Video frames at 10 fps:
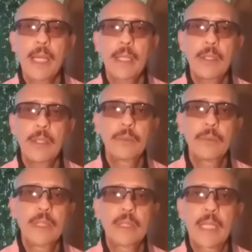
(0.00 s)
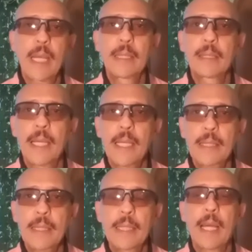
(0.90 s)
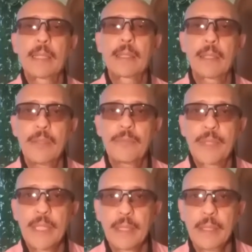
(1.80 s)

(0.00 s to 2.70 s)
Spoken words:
only did I like it, I loved it.